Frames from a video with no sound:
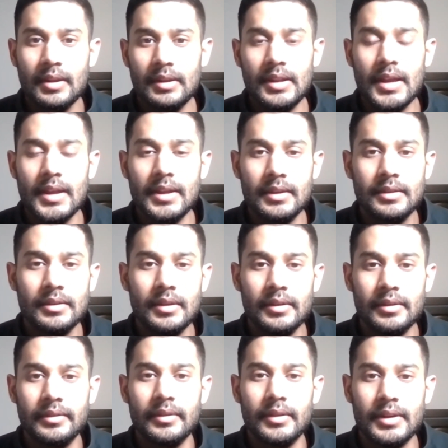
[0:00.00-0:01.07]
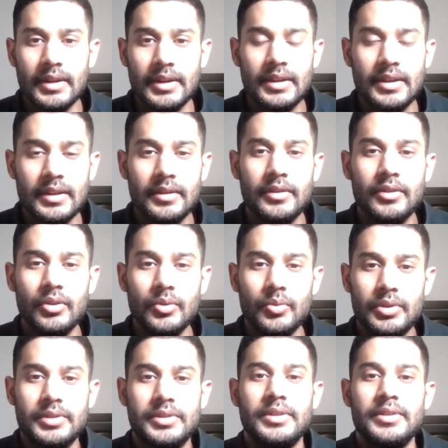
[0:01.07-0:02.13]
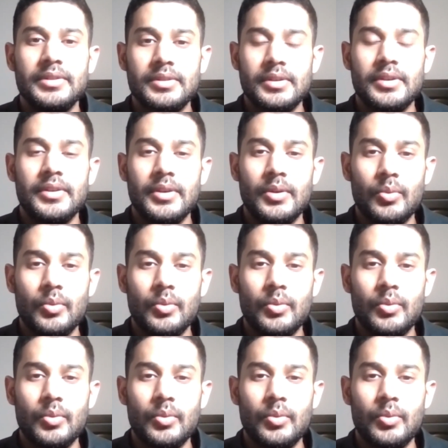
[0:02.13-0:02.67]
Like there's a dedicated university's career